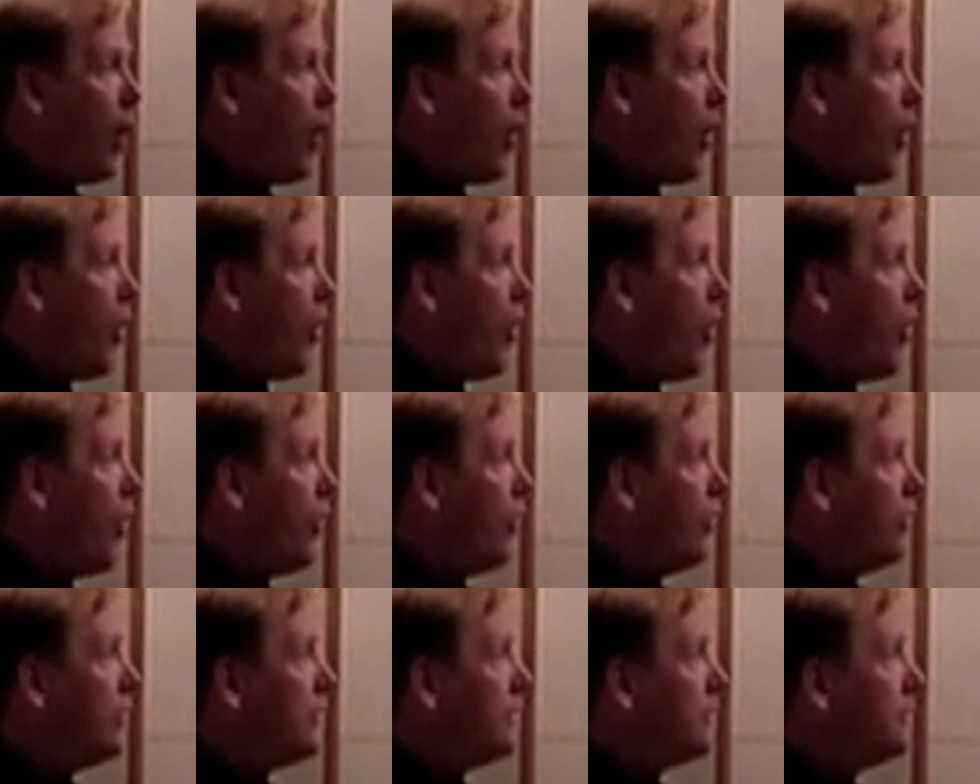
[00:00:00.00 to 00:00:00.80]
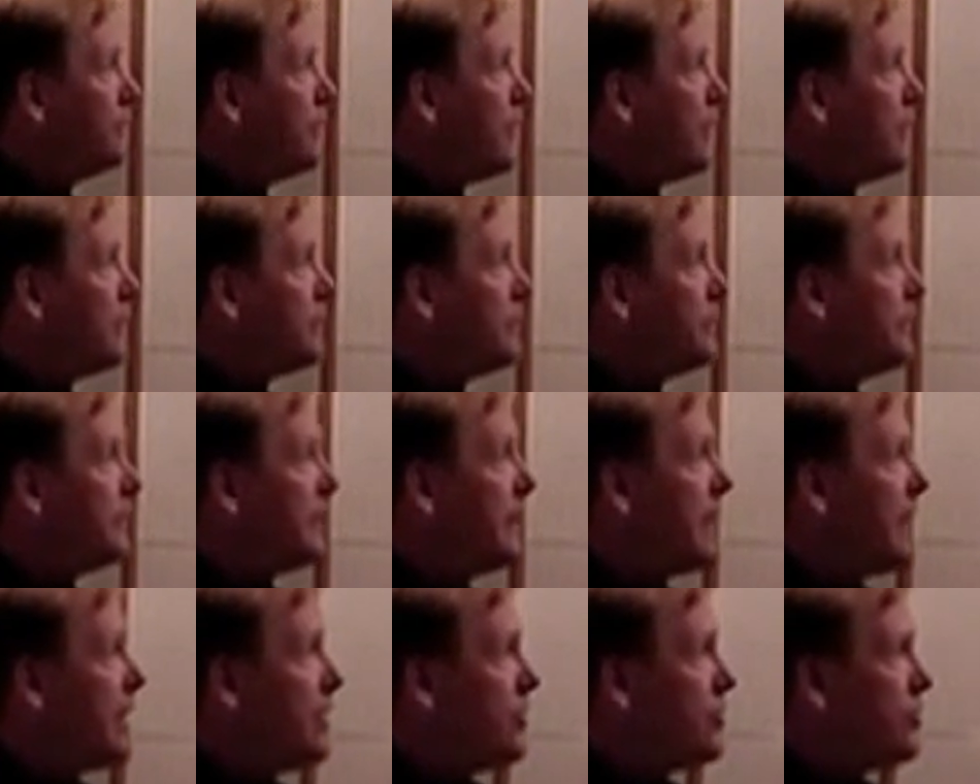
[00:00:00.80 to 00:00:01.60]
All
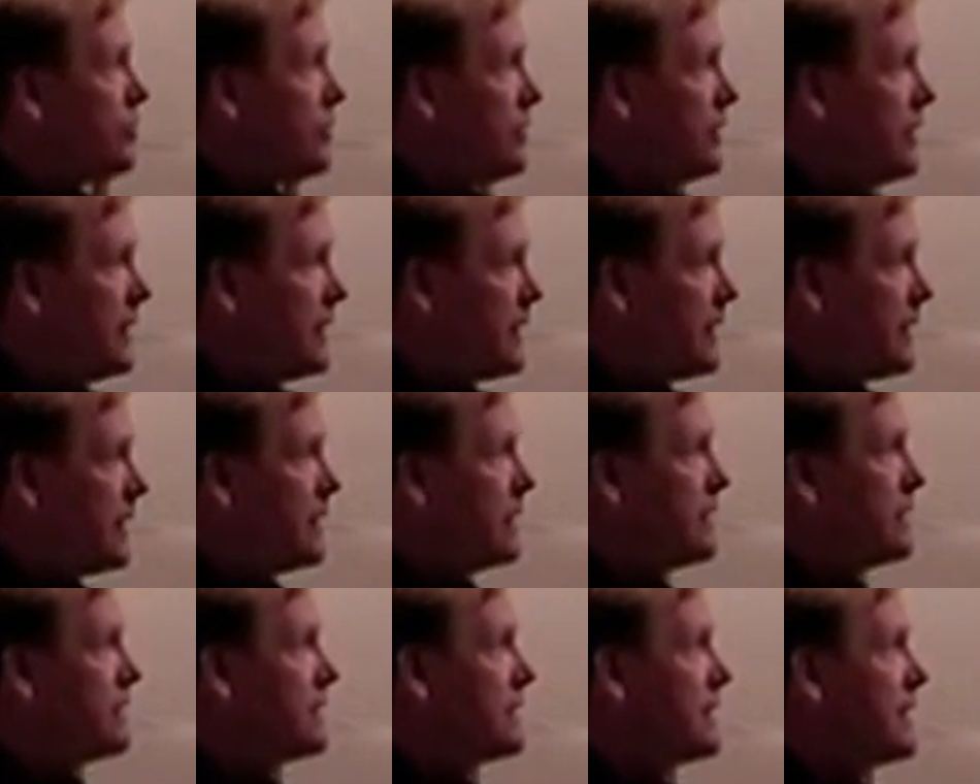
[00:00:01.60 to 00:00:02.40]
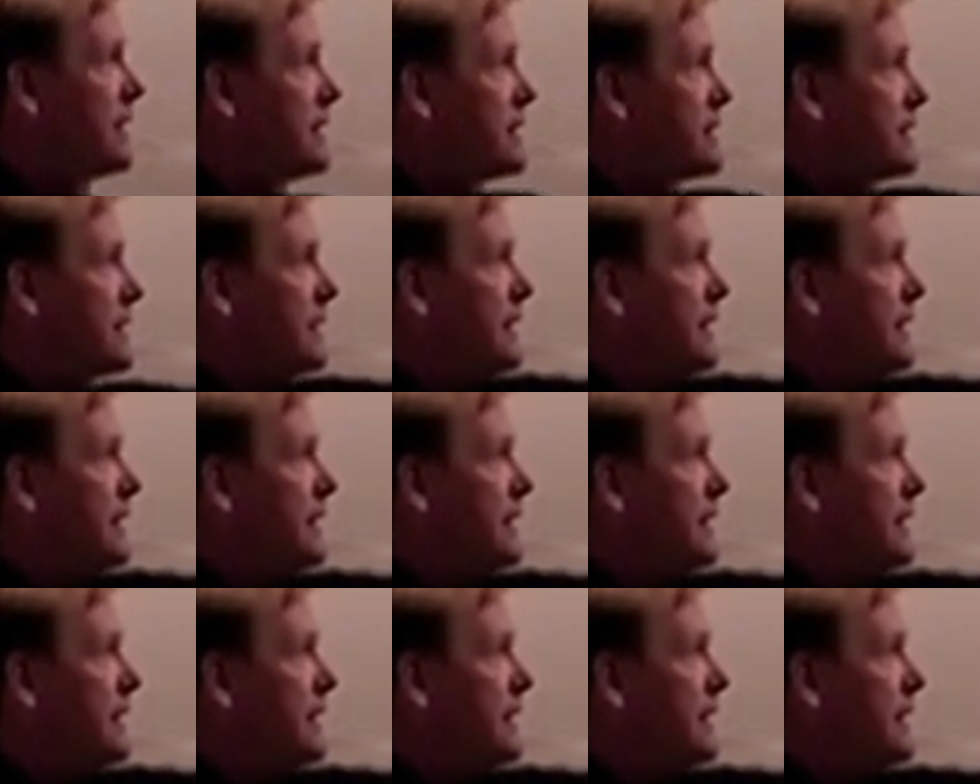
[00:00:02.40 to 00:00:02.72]
multiplication is